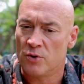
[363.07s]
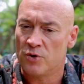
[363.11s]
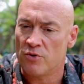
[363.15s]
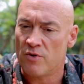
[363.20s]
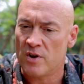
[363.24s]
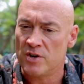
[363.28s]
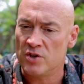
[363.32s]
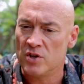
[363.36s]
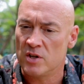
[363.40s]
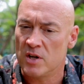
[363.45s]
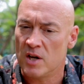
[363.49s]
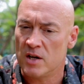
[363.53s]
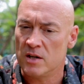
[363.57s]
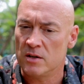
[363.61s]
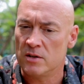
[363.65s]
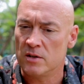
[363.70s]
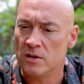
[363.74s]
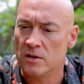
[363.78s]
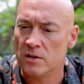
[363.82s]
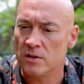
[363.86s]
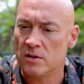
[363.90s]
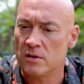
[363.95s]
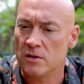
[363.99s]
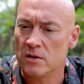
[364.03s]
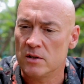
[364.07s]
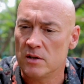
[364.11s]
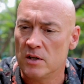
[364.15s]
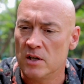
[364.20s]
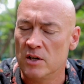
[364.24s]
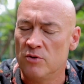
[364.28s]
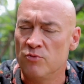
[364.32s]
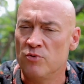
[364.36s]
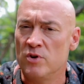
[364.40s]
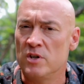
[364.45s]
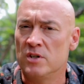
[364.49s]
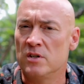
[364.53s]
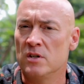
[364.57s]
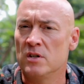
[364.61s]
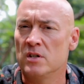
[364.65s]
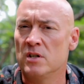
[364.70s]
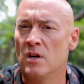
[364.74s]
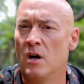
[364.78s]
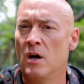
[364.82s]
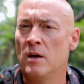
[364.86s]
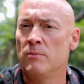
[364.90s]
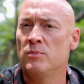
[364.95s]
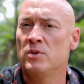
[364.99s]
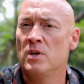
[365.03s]
outdoor educators in
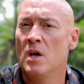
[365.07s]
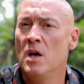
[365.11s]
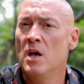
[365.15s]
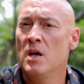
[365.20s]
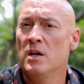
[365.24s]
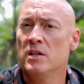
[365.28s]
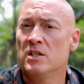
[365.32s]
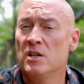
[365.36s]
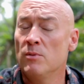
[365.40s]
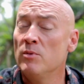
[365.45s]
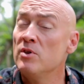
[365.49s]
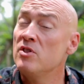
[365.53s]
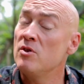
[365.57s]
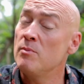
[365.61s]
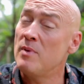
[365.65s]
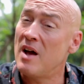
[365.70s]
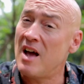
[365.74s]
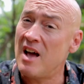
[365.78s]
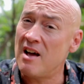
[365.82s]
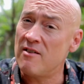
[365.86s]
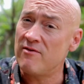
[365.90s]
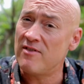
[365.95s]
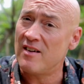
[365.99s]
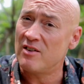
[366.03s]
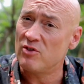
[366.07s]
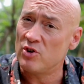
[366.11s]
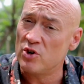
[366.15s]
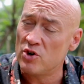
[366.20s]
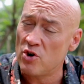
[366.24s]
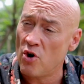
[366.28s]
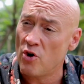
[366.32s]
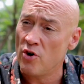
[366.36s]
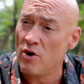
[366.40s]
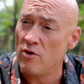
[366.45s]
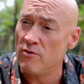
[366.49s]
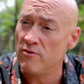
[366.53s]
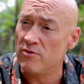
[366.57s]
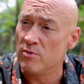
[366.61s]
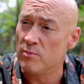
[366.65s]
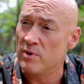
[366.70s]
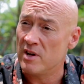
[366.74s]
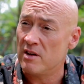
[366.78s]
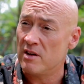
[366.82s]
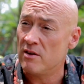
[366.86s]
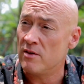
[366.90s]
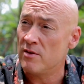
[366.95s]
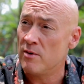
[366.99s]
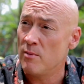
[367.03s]
recent times, some of them have gone on
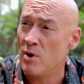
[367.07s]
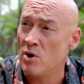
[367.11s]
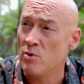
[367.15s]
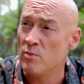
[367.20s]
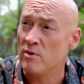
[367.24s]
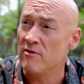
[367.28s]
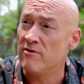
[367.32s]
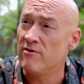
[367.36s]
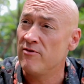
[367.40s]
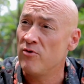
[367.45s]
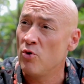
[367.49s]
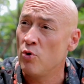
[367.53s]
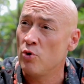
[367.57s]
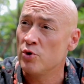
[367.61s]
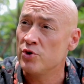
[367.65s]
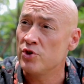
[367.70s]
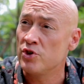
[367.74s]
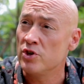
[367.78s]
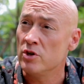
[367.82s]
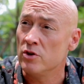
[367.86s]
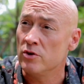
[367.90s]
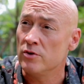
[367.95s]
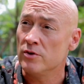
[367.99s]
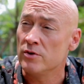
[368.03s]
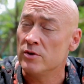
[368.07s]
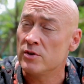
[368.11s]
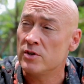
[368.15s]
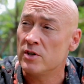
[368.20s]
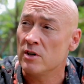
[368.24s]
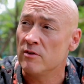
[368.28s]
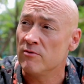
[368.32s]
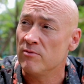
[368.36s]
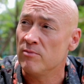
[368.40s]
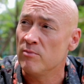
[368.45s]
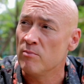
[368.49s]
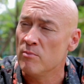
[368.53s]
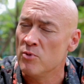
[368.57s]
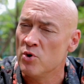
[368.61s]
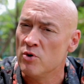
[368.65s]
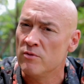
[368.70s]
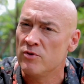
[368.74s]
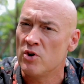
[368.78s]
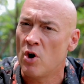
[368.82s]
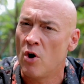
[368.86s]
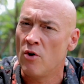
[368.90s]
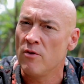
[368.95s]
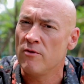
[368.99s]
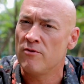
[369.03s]
from here. At the moment, 4 students have
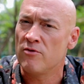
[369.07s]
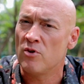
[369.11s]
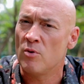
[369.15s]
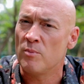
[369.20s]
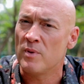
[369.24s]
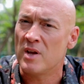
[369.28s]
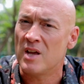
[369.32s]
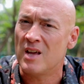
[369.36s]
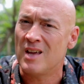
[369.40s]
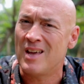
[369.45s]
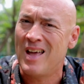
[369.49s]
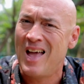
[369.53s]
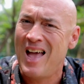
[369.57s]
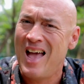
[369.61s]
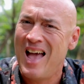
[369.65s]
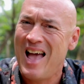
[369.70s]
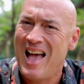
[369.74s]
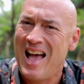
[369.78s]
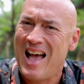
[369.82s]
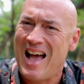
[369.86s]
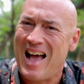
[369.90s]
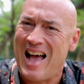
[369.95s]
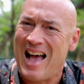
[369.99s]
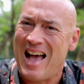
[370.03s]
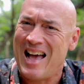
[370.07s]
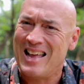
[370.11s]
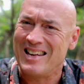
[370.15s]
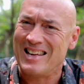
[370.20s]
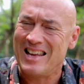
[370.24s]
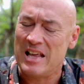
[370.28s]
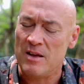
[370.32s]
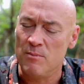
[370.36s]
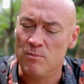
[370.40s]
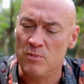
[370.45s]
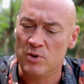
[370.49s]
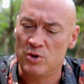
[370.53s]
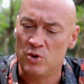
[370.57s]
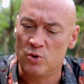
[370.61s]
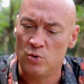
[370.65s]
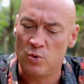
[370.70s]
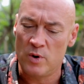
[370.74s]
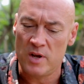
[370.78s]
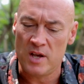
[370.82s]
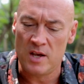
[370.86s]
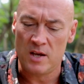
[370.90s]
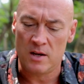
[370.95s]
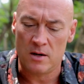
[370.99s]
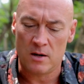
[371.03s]
moved on from here, and in
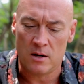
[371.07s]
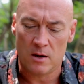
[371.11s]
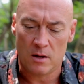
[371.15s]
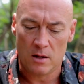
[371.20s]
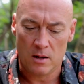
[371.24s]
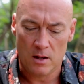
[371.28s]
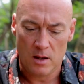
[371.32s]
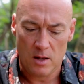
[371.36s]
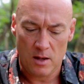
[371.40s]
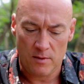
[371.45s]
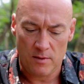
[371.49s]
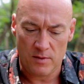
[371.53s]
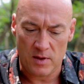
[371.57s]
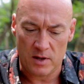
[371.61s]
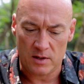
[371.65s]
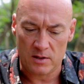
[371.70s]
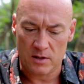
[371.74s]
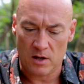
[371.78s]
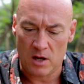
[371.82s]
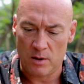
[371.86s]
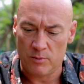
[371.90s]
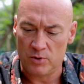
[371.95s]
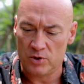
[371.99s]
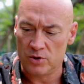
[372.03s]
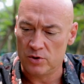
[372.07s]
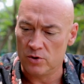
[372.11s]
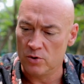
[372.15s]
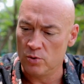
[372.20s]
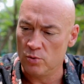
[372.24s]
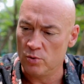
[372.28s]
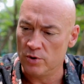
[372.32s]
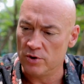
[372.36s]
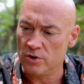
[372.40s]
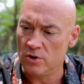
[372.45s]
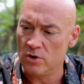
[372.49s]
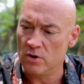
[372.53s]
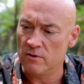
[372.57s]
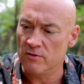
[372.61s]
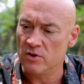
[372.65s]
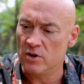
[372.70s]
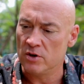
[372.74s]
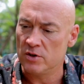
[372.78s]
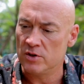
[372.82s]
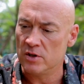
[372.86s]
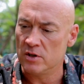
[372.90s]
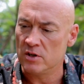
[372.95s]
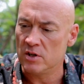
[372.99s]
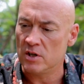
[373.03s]
between their time at school and
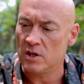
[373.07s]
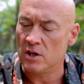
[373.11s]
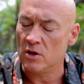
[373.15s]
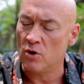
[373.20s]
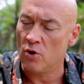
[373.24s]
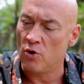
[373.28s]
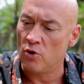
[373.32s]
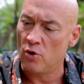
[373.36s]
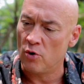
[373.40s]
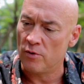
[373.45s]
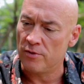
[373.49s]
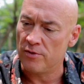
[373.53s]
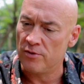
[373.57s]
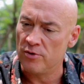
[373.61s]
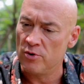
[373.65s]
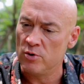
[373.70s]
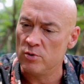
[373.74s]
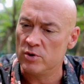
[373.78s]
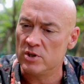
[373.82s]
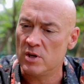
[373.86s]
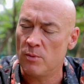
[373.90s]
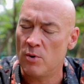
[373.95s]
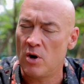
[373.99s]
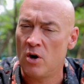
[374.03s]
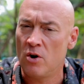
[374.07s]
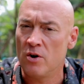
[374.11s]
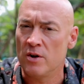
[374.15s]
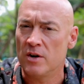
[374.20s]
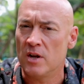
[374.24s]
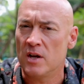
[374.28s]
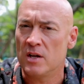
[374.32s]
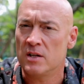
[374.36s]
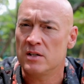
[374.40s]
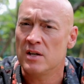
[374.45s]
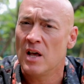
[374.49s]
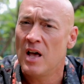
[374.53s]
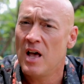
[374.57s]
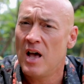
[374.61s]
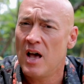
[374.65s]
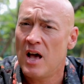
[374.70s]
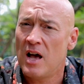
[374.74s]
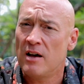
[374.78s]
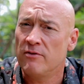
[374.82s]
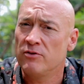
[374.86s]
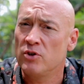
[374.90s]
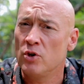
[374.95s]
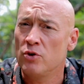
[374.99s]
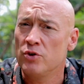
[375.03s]
university or through summer holidays,
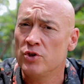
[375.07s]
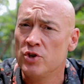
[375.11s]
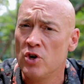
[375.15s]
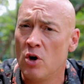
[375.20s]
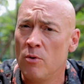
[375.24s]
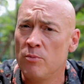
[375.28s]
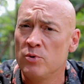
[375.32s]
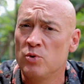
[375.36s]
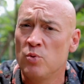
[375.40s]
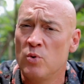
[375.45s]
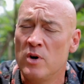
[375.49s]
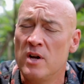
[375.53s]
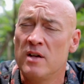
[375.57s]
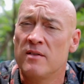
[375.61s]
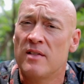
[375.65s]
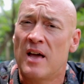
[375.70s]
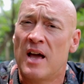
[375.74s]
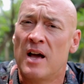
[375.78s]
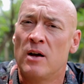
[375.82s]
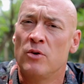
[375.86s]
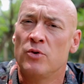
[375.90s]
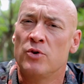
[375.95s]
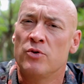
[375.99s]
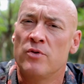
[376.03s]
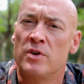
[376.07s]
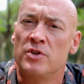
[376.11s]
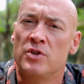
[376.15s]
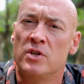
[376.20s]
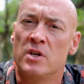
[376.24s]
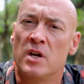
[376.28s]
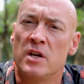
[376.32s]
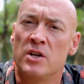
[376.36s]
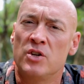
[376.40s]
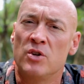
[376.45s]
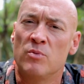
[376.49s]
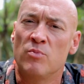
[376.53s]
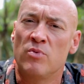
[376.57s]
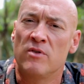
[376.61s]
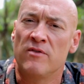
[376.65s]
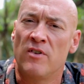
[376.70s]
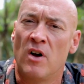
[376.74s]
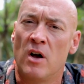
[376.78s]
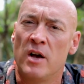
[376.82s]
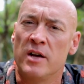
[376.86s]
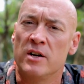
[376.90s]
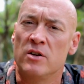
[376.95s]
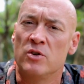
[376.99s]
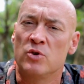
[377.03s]
have got jobs with outdoor education
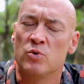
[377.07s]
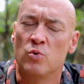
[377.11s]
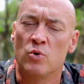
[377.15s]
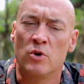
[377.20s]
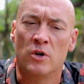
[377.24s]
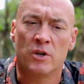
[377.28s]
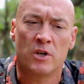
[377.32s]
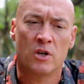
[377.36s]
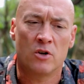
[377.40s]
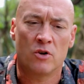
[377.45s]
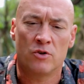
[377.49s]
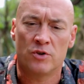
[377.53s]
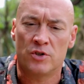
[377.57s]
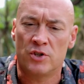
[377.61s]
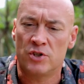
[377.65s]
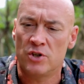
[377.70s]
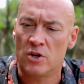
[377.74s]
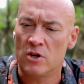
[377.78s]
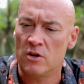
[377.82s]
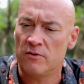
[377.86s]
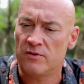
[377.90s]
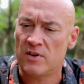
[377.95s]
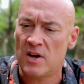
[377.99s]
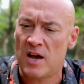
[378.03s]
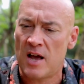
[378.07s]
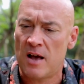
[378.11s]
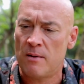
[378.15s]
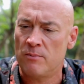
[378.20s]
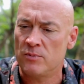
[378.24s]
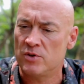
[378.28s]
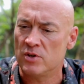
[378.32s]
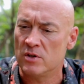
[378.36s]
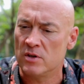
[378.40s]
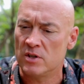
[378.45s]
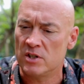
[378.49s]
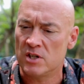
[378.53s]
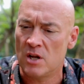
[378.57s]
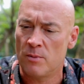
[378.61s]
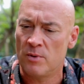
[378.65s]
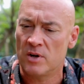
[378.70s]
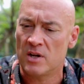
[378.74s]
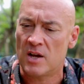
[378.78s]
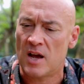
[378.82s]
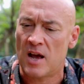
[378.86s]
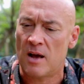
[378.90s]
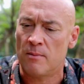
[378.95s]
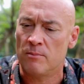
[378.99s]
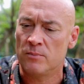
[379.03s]
providers working on surf camps and
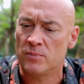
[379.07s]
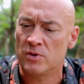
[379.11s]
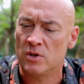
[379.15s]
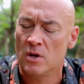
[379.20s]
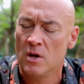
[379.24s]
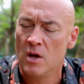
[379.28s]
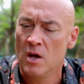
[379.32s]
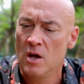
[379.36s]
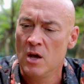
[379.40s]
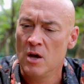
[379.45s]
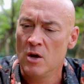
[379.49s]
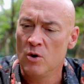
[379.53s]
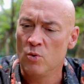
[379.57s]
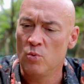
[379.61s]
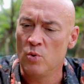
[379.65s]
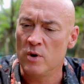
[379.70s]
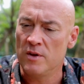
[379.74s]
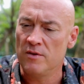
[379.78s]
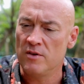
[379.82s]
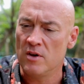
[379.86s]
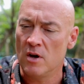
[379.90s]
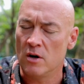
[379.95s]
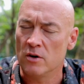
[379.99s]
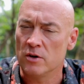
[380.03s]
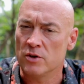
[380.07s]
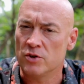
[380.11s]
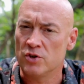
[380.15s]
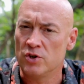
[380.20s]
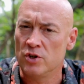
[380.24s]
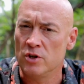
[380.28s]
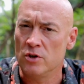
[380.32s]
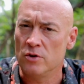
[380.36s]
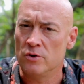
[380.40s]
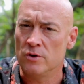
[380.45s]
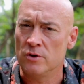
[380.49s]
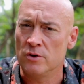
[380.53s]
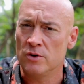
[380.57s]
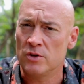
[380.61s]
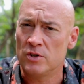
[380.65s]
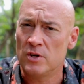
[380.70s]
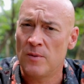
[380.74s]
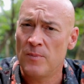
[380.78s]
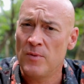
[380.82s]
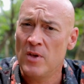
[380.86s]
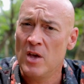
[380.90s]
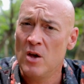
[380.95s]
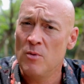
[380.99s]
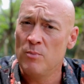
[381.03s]
summer camps with younger
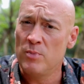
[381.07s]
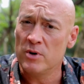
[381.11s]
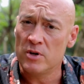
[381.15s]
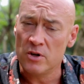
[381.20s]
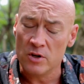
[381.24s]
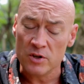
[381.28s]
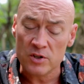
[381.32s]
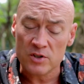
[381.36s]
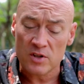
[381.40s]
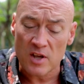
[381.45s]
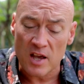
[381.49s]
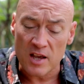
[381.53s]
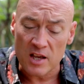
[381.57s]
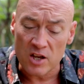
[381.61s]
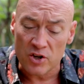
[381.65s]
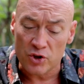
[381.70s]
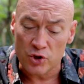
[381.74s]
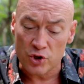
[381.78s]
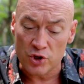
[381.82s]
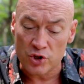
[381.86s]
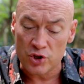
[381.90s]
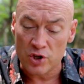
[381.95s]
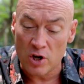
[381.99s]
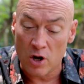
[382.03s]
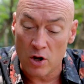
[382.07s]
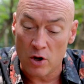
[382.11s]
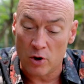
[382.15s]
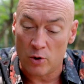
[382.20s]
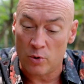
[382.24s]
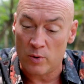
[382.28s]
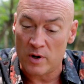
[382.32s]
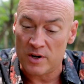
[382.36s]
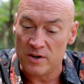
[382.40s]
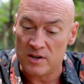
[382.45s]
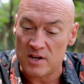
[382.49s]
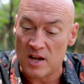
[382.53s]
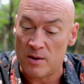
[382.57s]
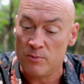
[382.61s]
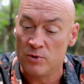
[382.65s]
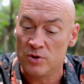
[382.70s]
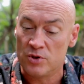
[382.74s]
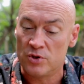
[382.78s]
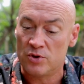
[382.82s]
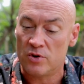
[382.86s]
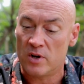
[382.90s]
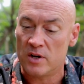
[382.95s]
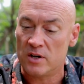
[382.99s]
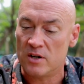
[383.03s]
students, because they can show and
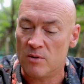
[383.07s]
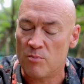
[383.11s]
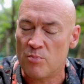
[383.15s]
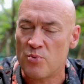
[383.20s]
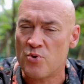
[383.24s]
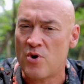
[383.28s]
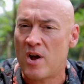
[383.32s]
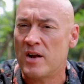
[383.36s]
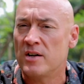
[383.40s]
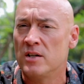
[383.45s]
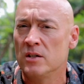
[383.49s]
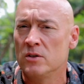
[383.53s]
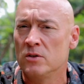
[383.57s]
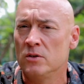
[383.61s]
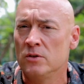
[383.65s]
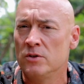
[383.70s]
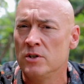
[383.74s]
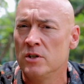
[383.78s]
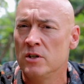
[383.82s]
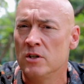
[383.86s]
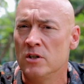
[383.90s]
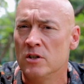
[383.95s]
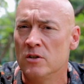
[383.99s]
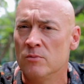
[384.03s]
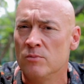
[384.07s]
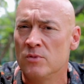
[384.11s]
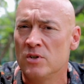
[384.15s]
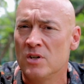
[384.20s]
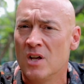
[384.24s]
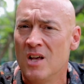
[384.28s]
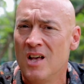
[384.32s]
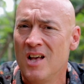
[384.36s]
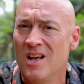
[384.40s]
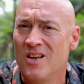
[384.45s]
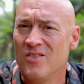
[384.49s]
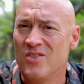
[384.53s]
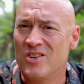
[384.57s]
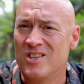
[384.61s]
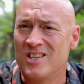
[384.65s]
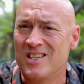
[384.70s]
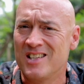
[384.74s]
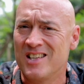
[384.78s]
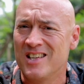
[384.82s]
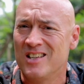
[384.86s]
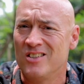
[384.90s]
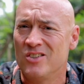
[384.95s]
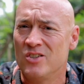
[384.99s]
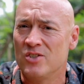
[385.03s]
demonstrate in practical terms the
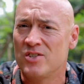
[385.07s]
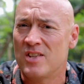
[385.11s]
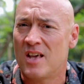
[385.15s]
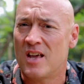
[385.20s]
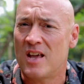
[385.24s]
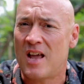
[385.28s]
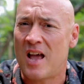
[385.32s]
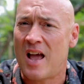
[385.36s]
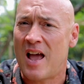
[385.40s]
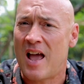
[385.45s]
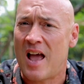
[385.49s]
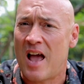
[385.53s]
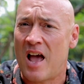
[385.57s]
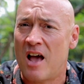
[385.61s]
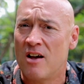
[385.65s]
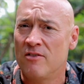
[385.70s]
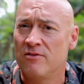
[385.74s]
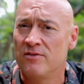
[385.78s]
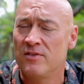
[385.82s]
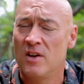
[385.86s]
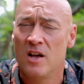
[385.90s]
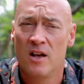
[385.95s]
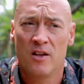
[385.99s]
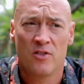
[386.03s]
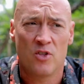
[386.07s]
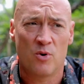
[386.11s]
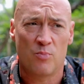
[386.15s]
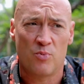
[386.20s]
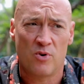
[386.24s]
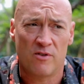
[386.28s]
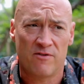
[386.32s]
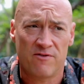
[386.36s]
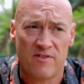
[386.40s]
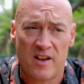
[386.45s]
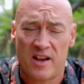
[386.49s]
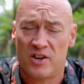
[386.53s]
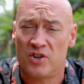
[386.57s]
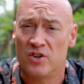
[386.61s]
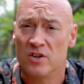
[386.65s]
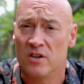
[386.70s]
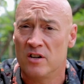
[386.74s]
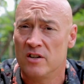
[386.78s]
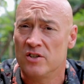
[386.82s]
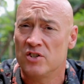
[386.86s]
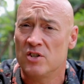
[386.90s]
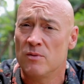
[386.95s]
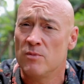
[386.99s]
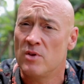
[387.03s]
skills they have, the
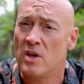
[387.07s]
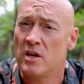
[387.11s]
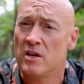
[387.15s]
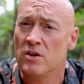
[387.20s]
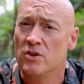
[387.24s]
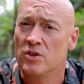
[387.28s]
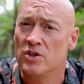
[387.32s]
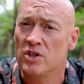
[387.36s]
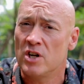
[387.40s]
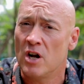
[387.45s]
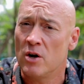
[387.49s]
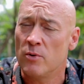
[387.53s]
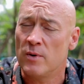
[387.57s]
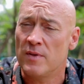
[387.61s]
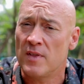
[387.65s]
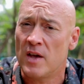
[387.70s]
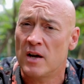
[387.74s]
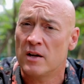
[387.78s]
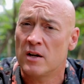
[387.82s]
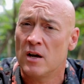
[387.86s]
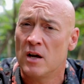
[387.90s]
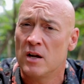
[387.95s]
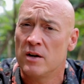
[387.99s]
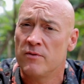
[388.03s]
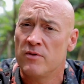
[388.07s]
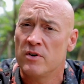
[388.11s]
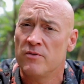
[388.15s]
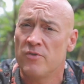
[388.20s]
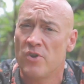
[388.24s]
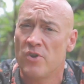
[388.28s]
professionalism they can show in that kind of